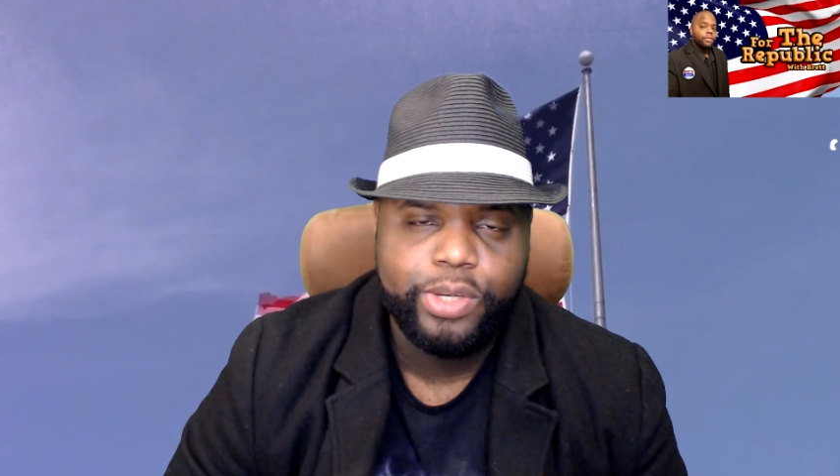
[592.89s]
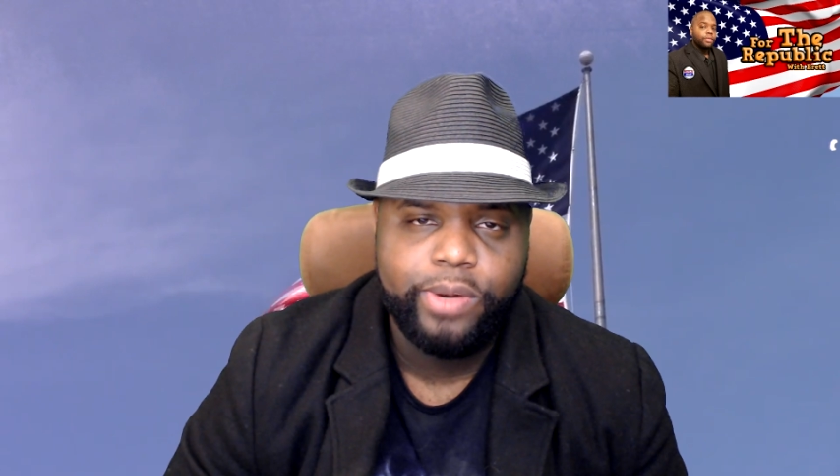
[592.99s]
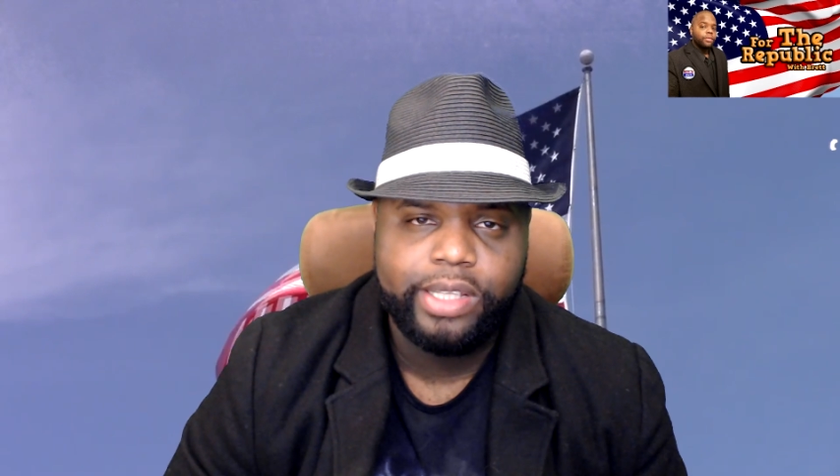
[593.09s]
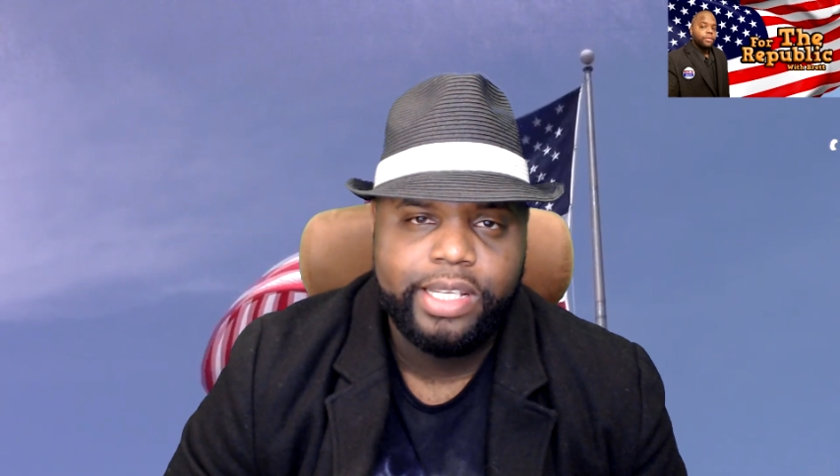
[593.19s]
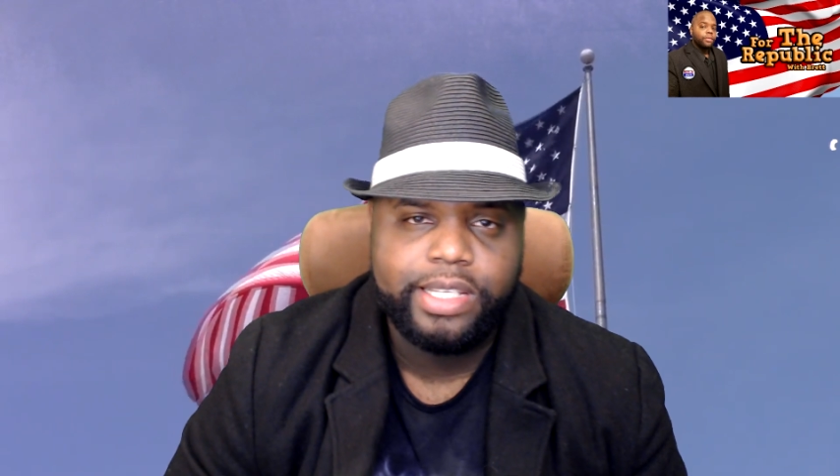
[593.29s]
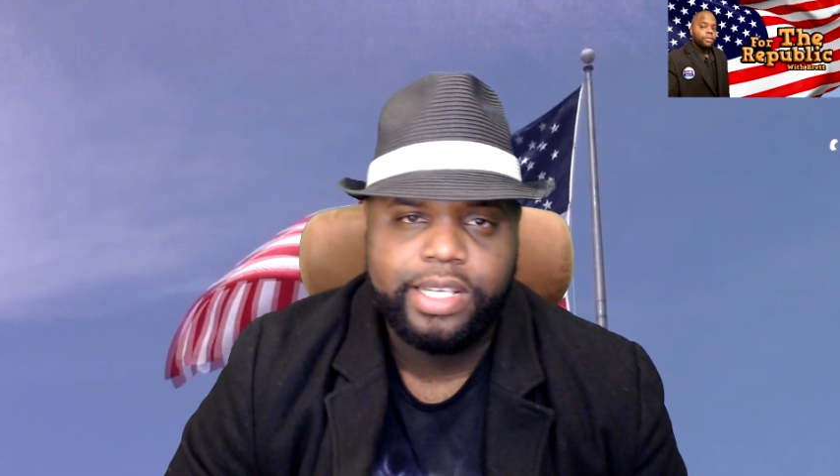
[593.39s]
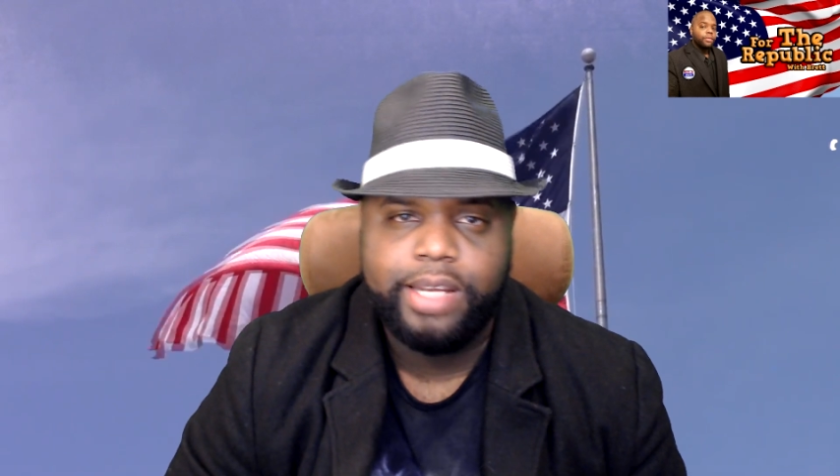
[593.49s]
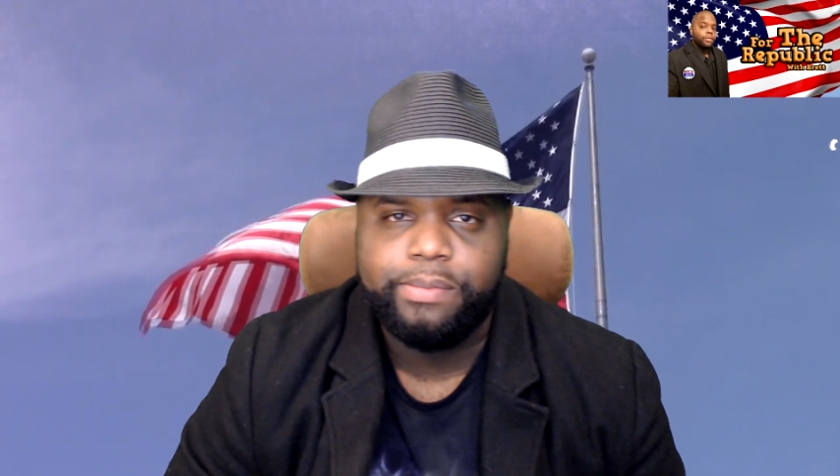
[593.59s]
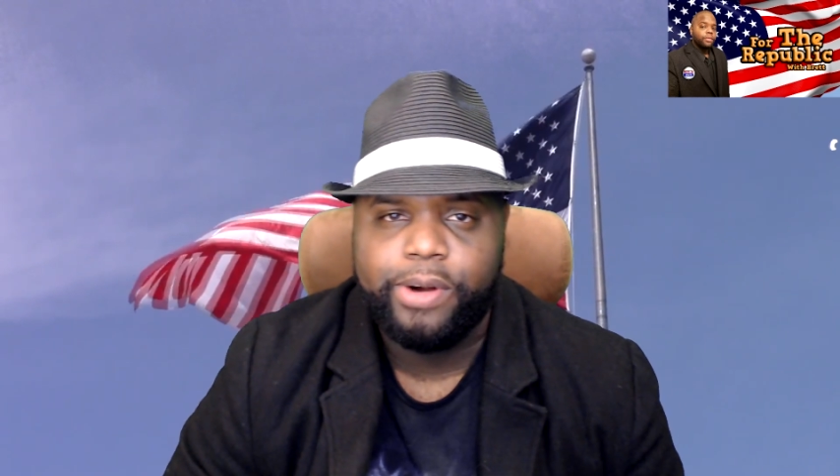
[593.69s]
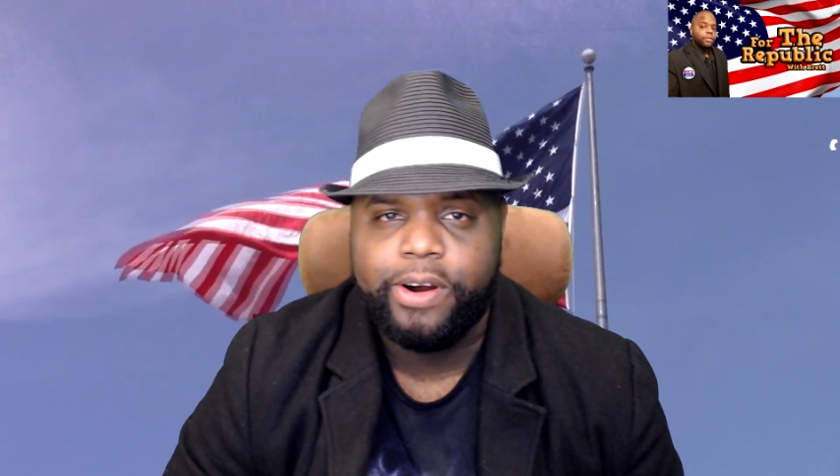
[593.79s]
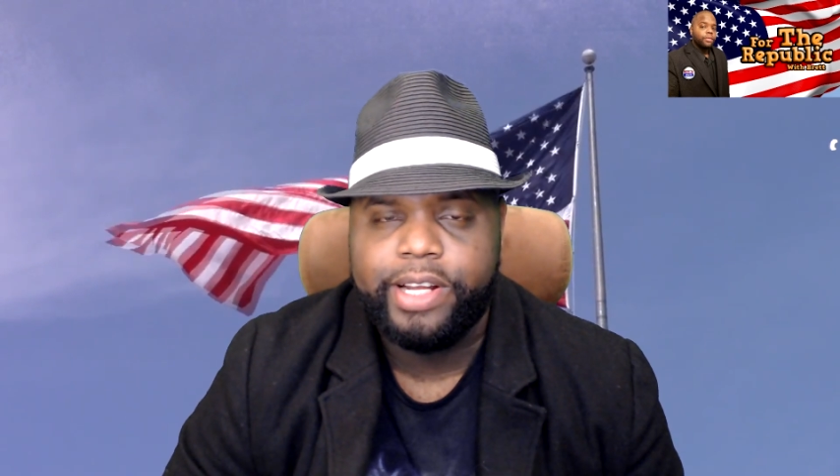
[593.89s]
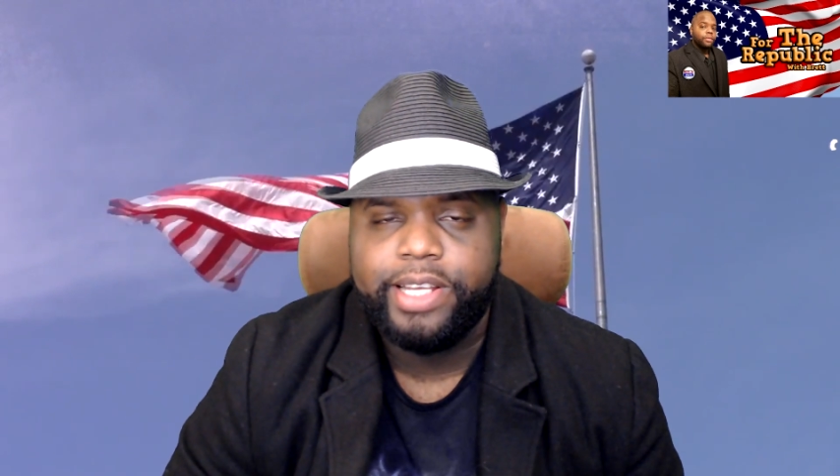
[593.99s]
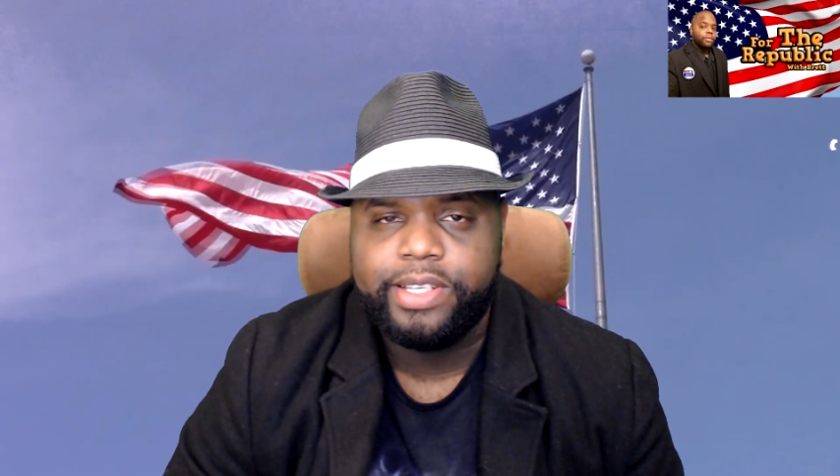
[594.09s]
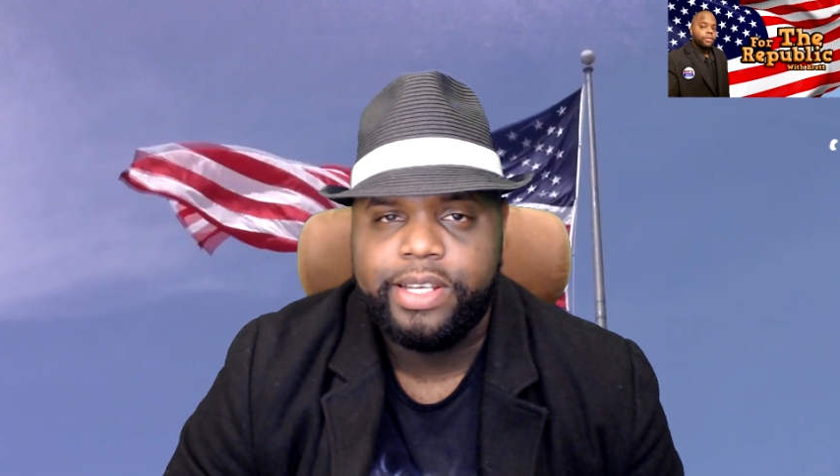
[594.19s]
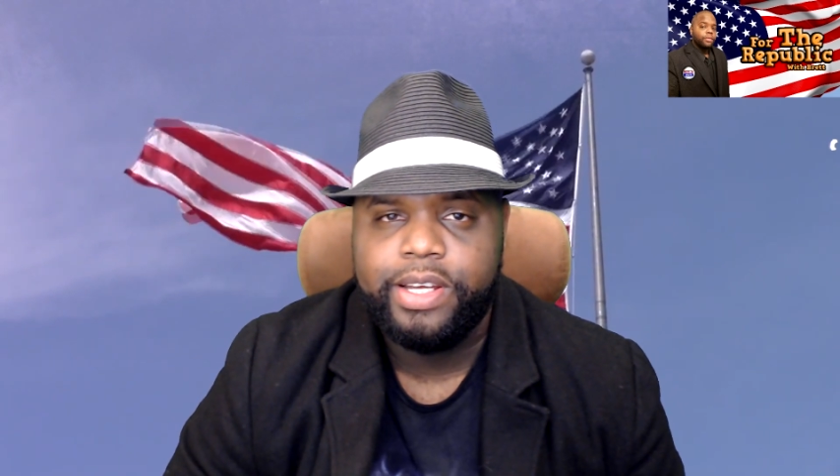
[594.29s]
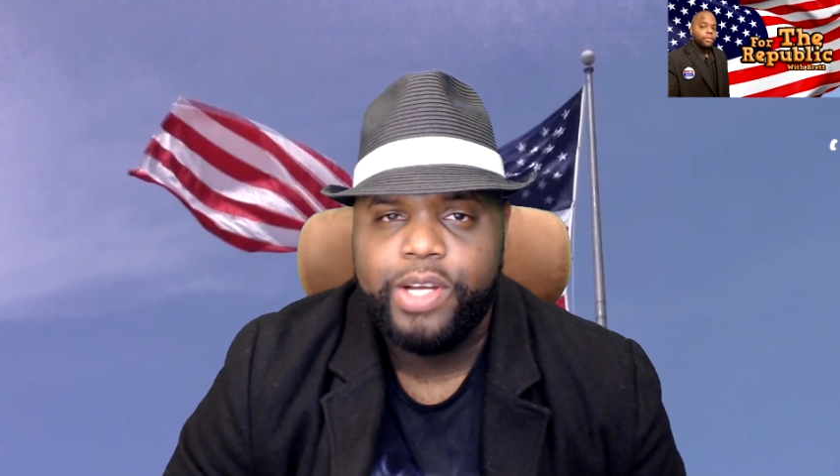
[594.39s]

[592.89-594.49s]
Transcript: who were at these 10 parties